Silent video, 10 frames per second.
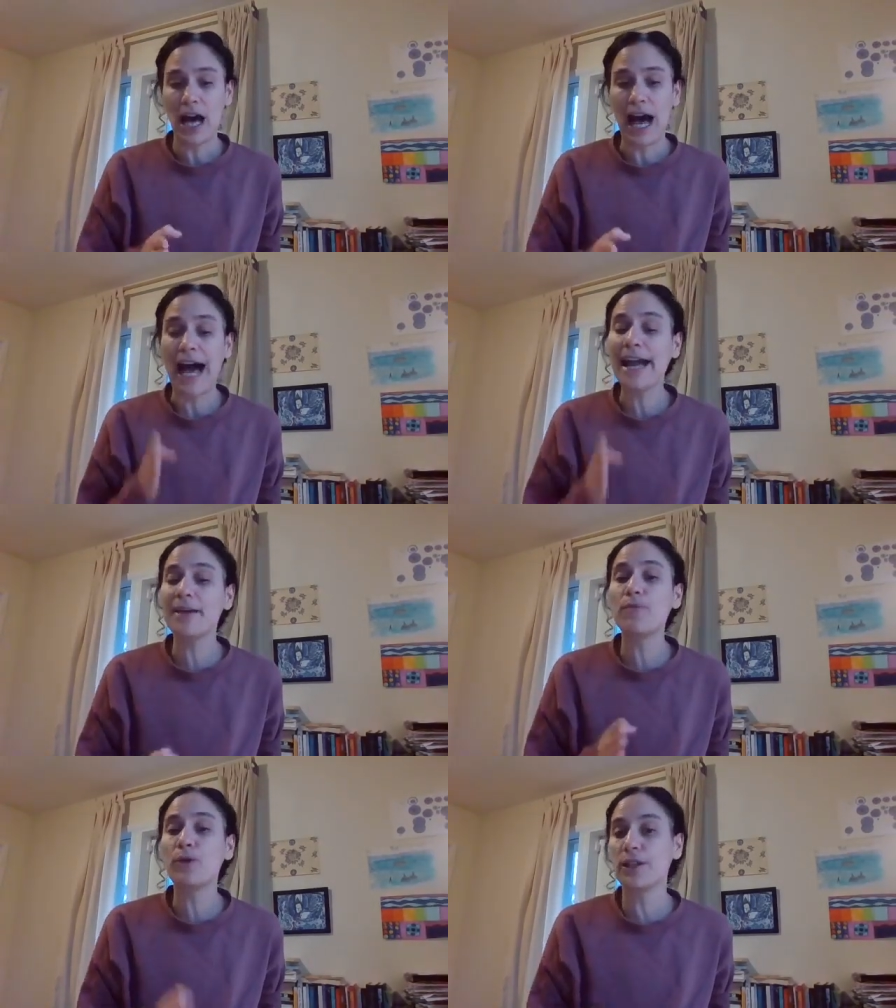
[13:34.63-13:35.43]
I
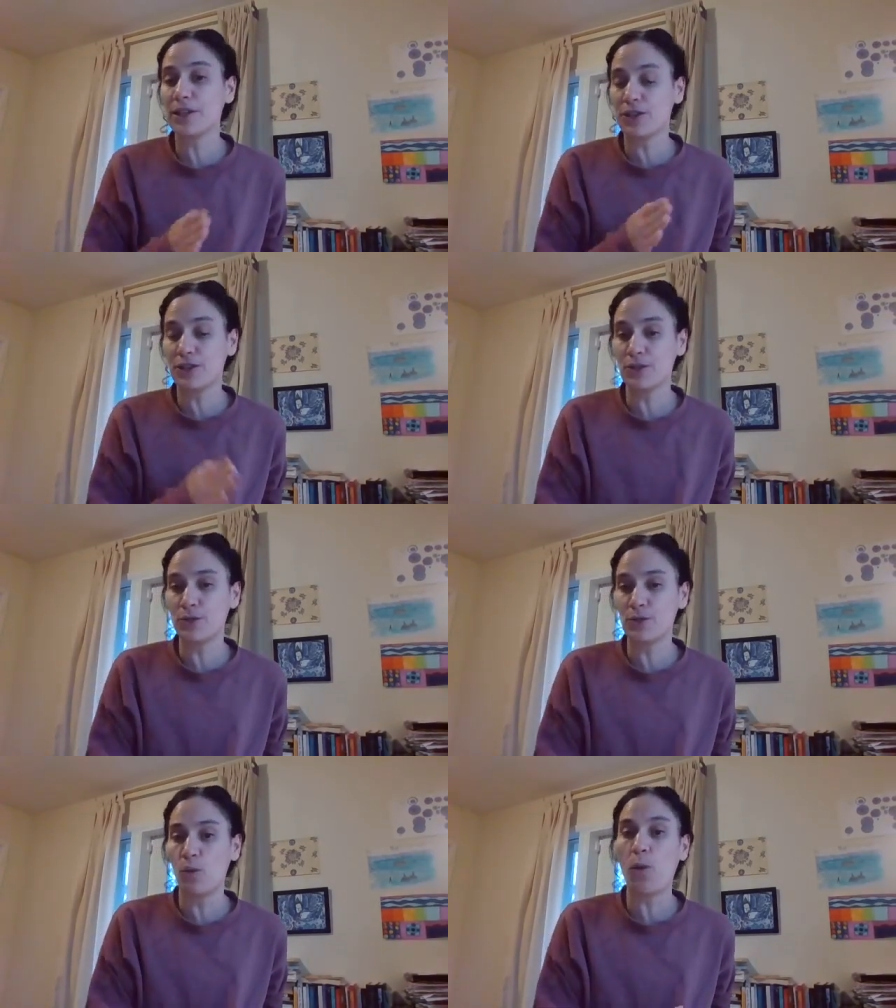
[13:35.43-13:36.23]
am willing
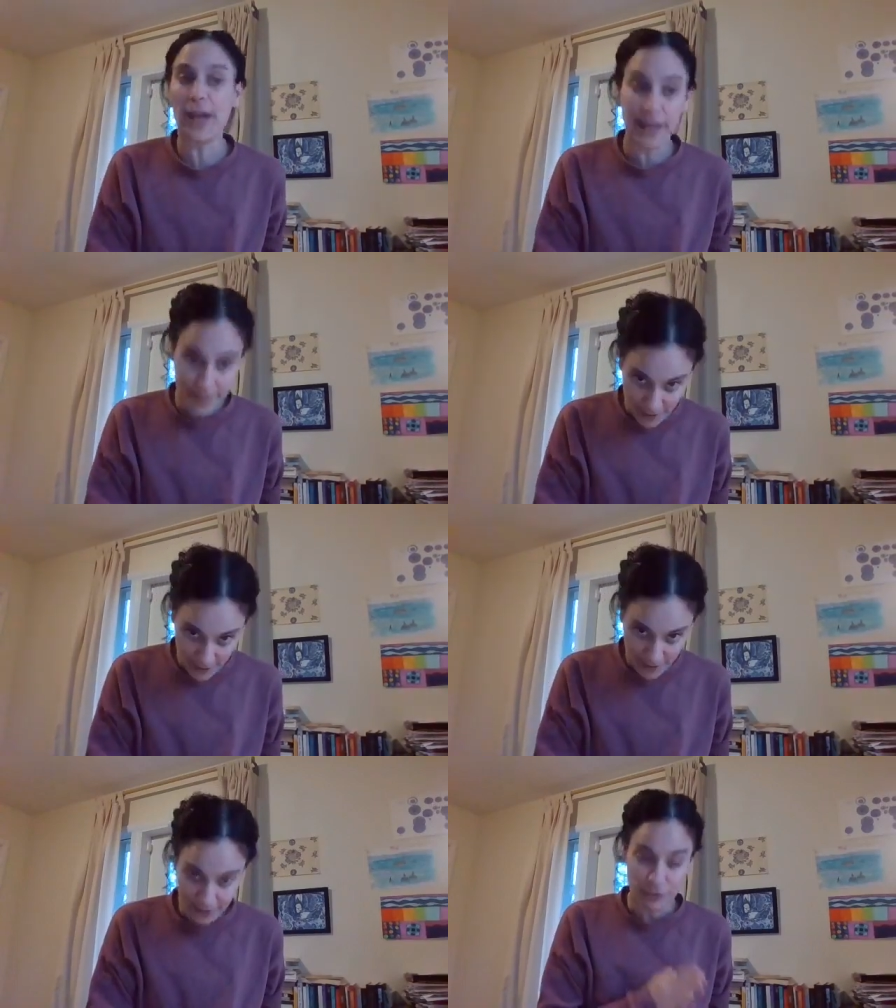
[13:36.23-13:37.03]
to wait
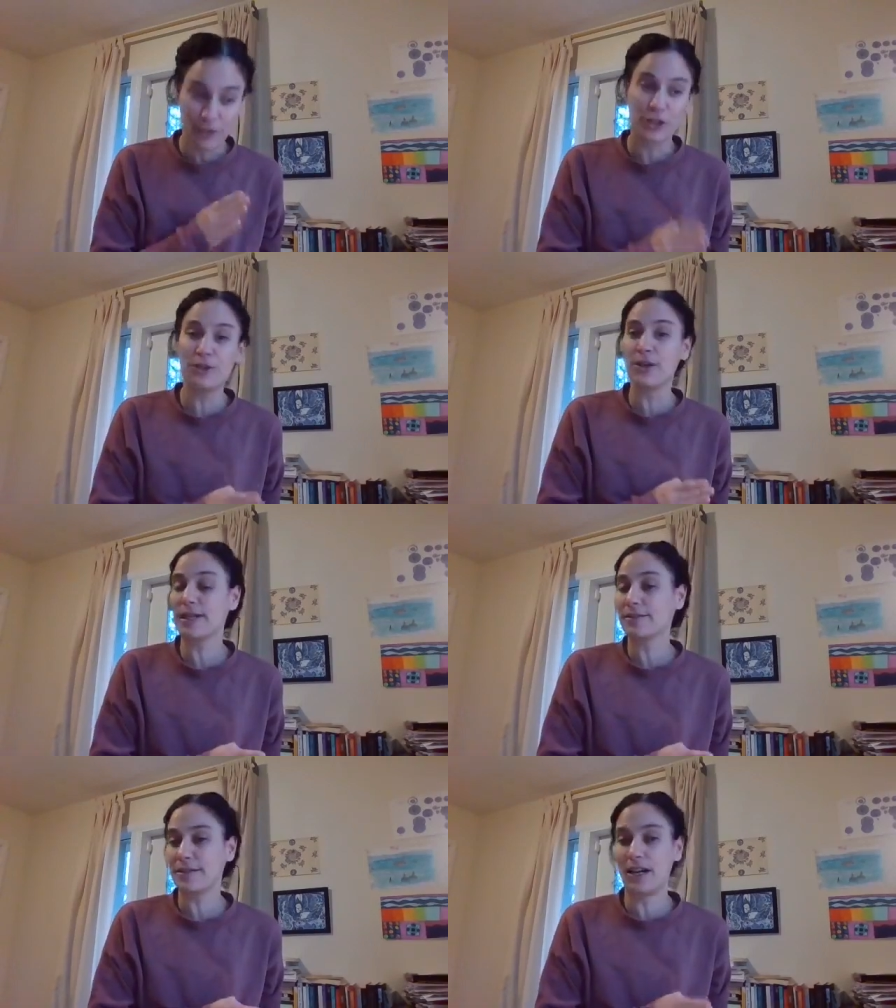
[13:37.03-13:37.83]
for you to
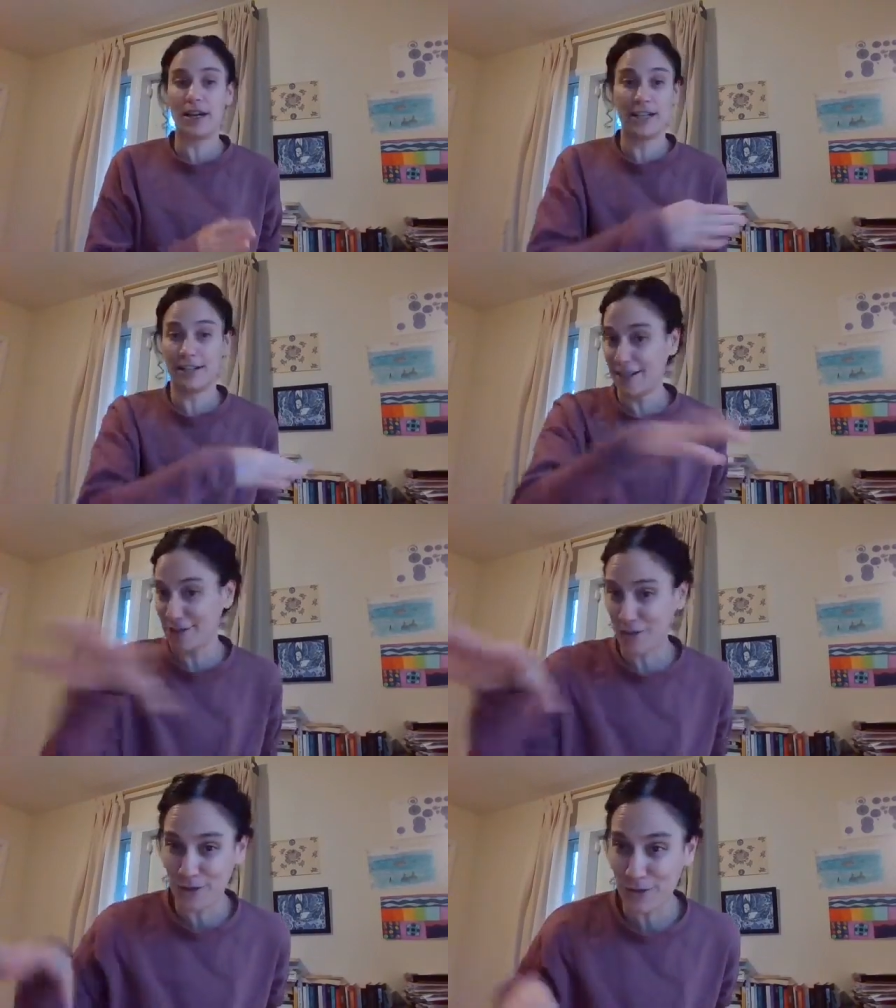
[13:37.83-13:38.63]
get, and again,
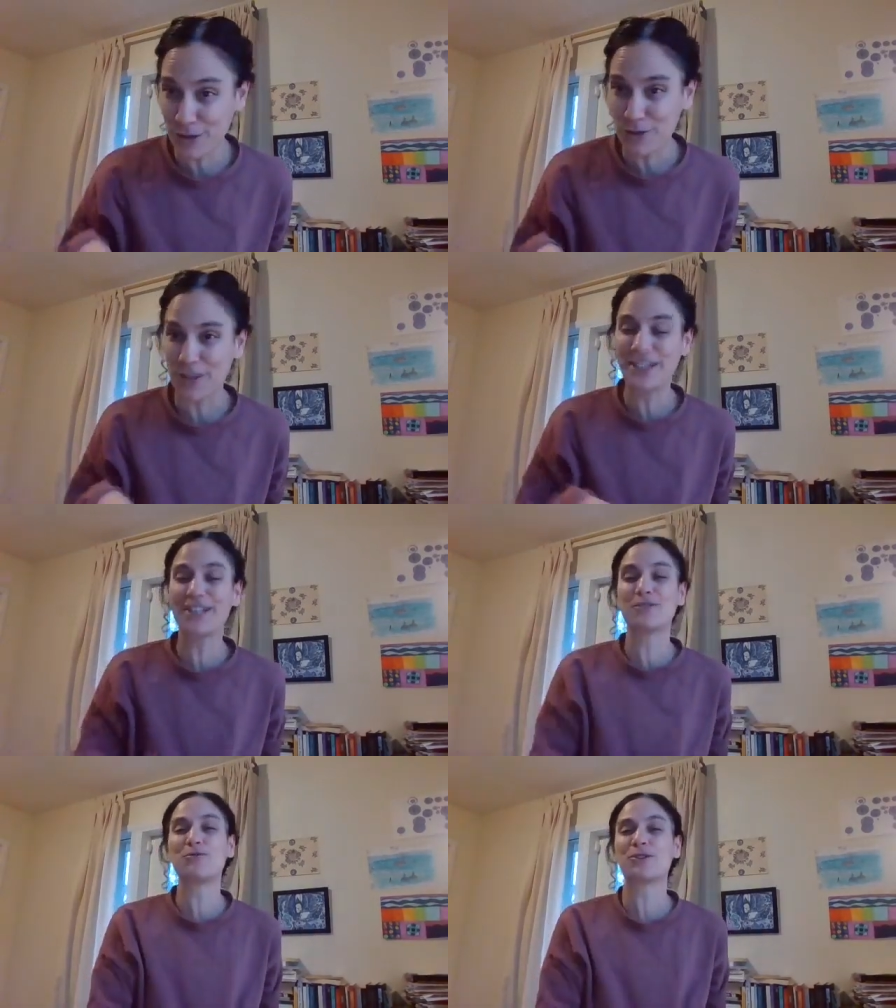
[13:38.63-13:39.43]
those of you who are
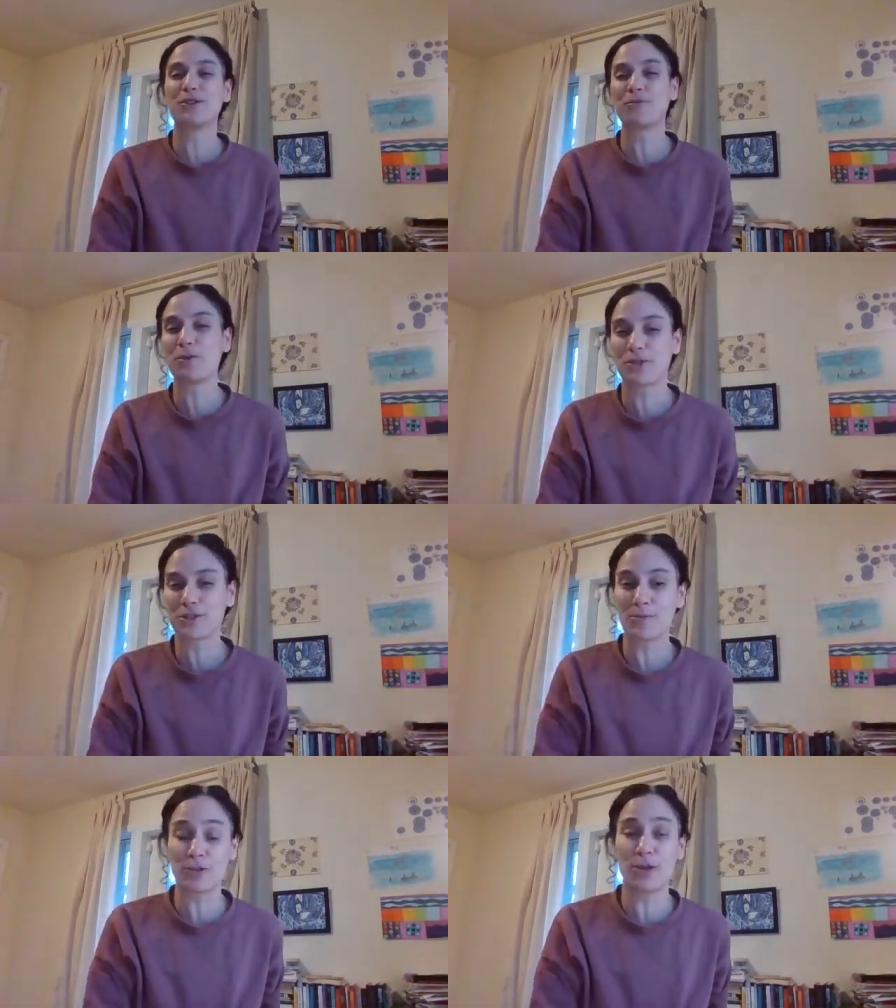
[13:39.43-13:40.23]
here who are on my workshops,